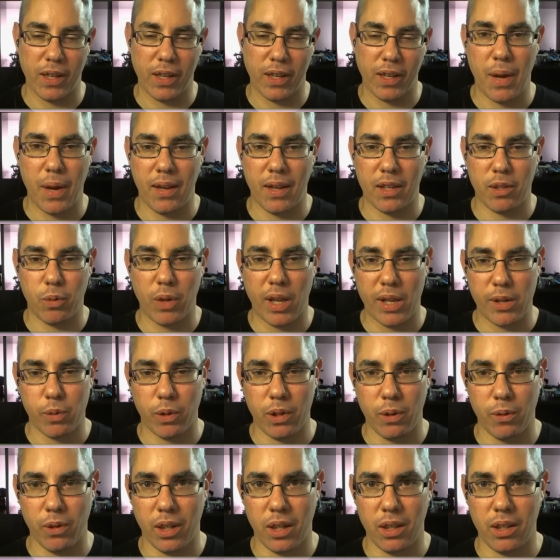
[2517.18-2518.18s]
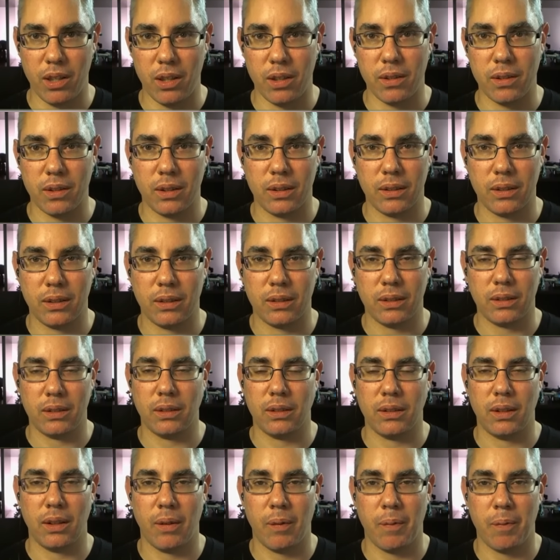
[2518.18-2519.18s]
iPad, that's what that's what you want to do. Right.
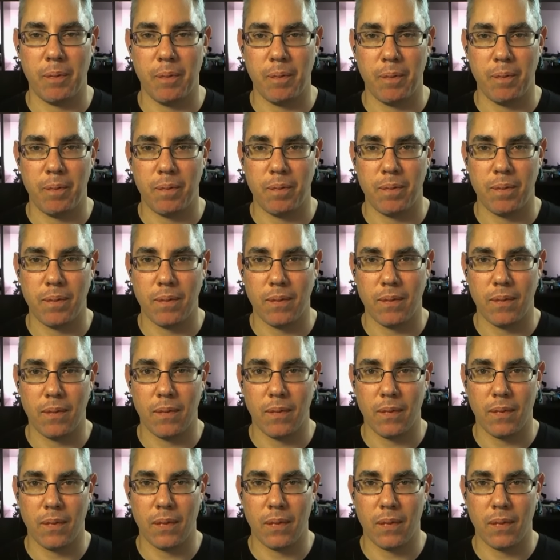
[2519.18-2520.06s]
Oh, now, oh, if you